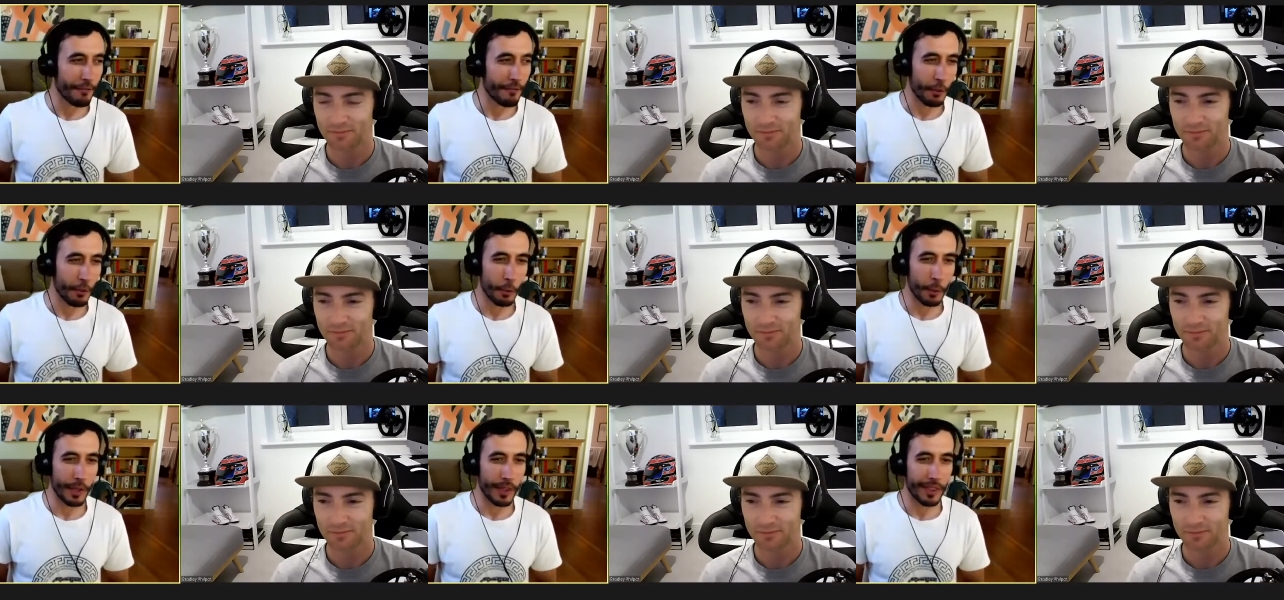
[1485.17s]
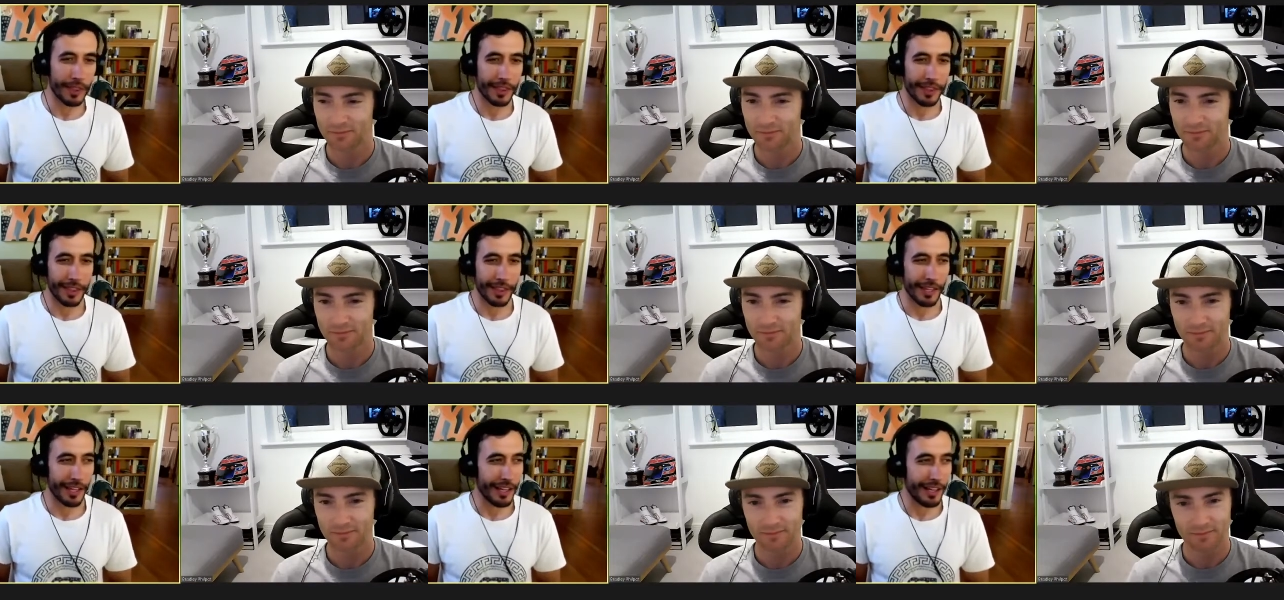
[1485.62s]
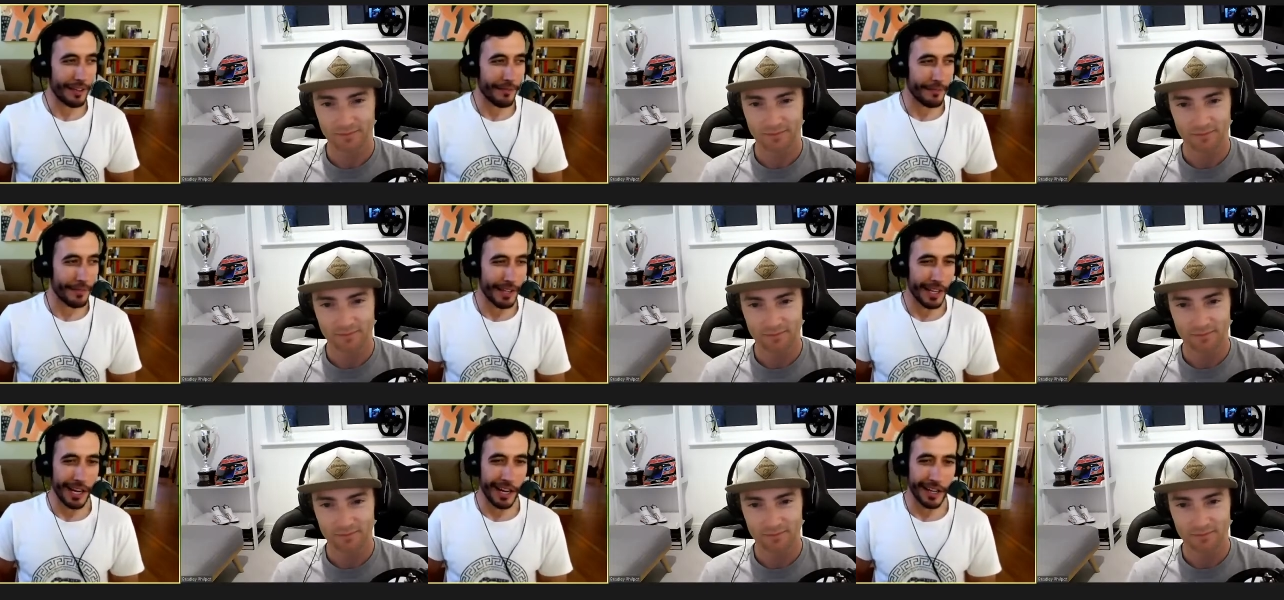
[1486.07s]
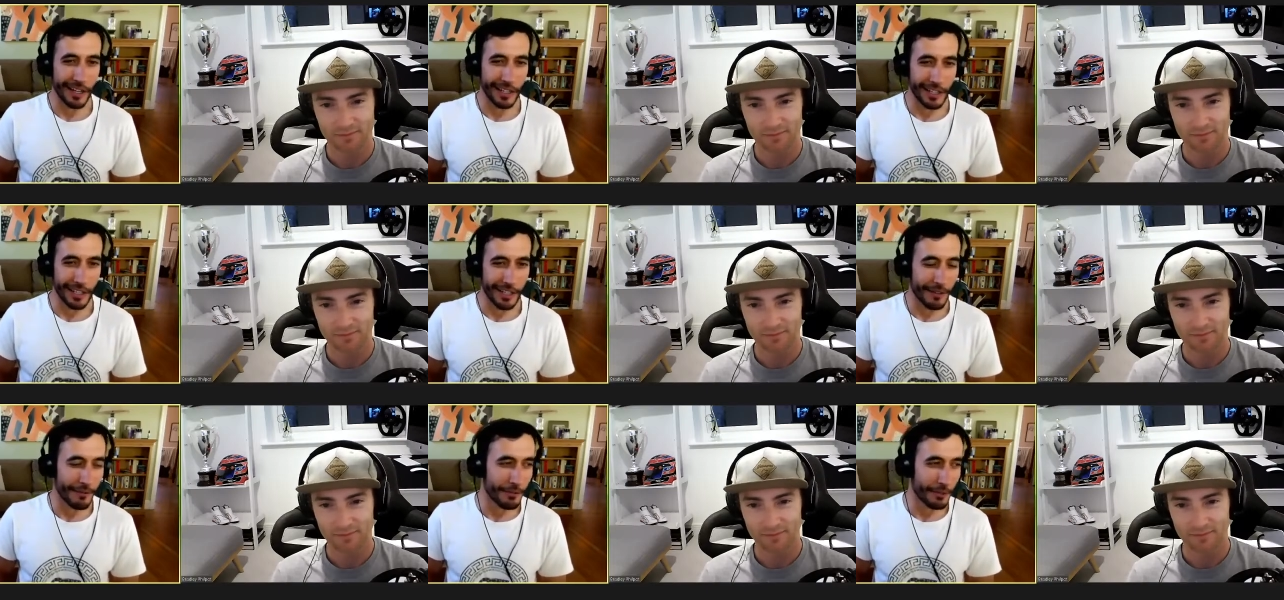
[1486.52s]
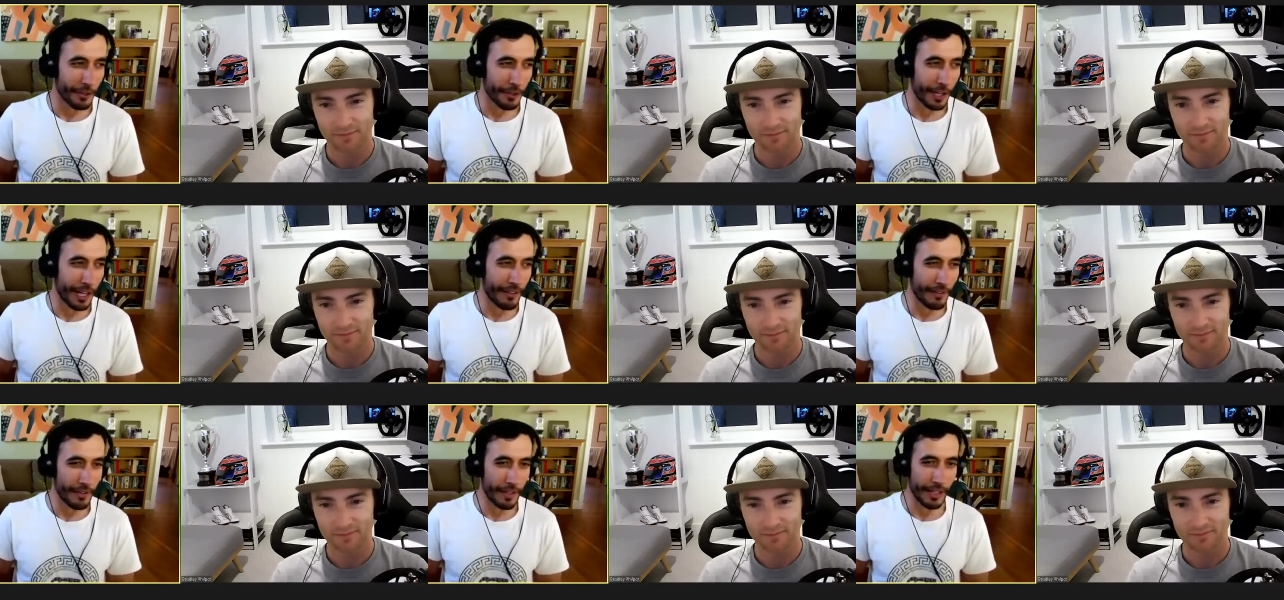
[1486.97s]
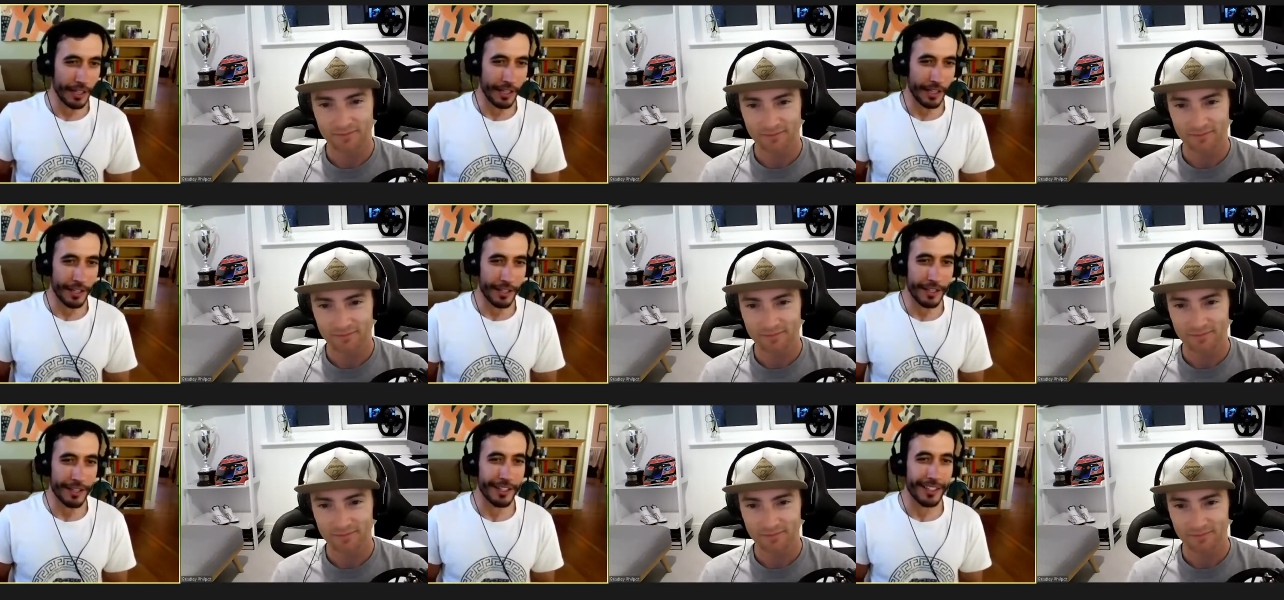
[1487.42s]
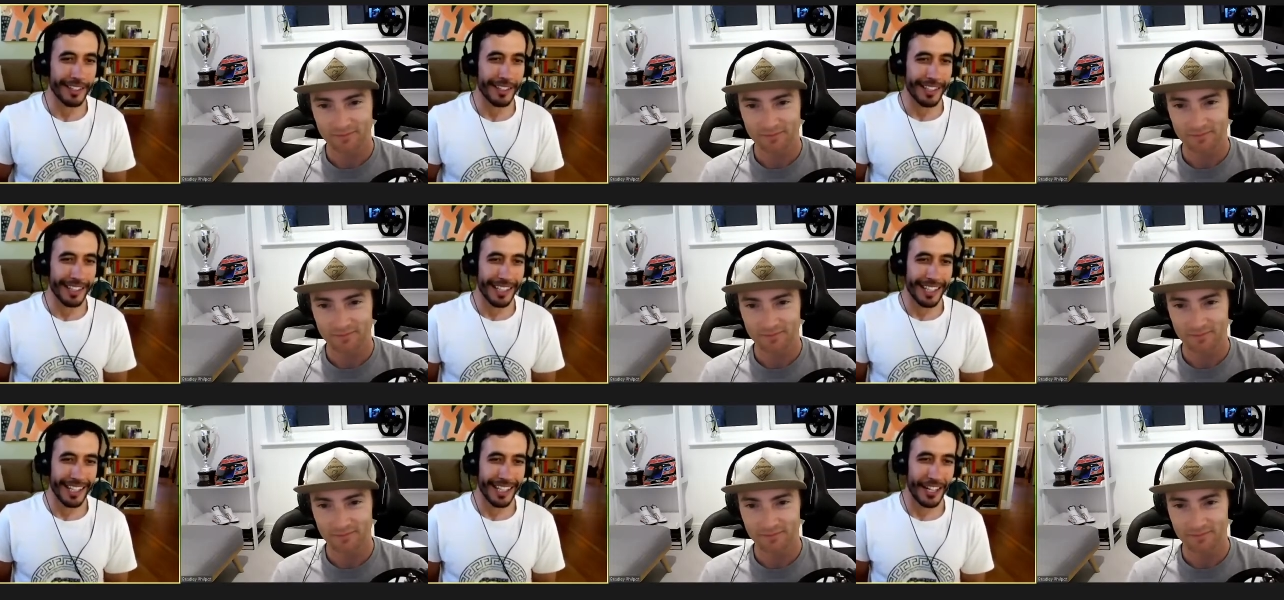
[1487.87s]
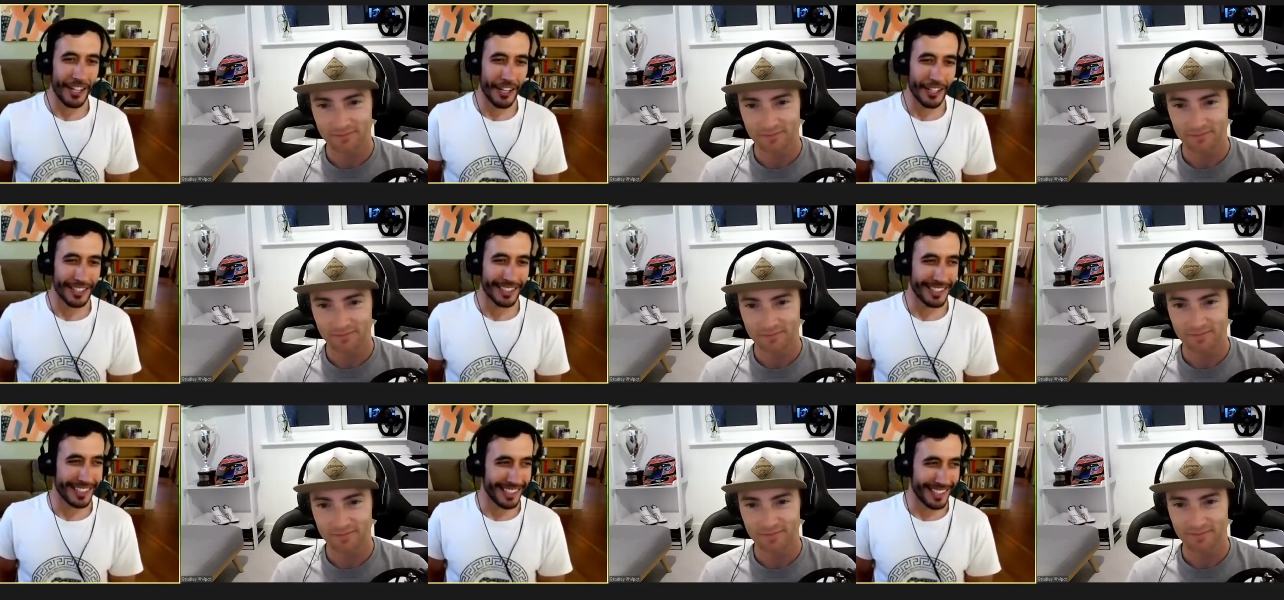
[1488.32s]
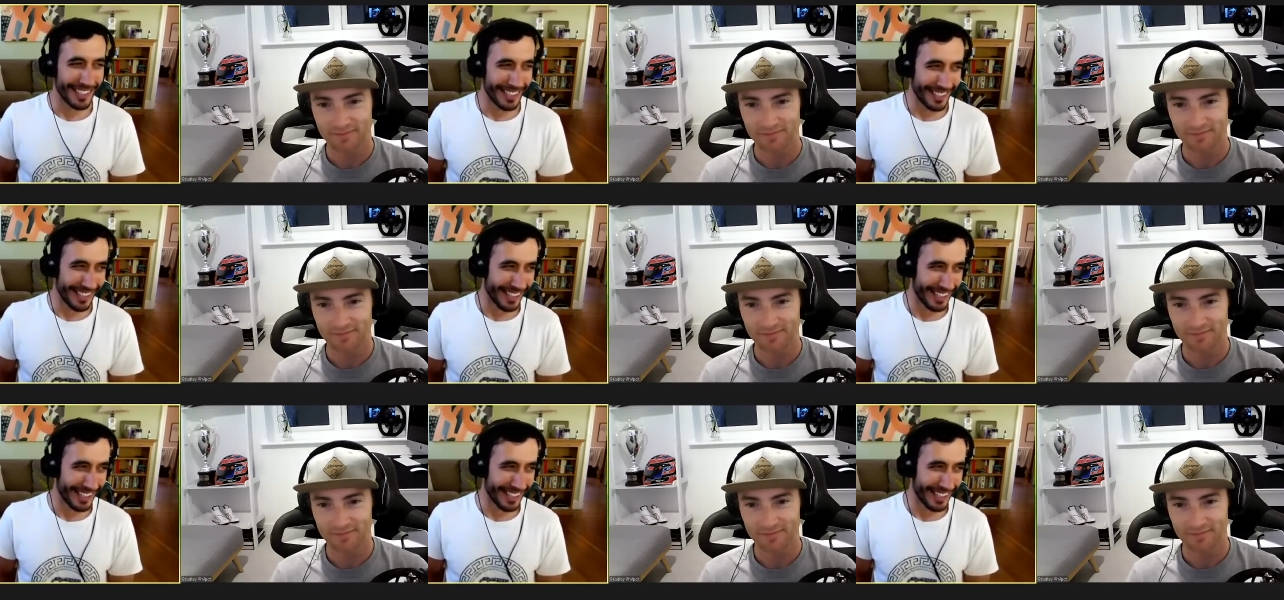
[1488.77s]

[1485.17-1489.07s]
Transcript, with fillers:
Speaker 1: full with um, anger for having lost the,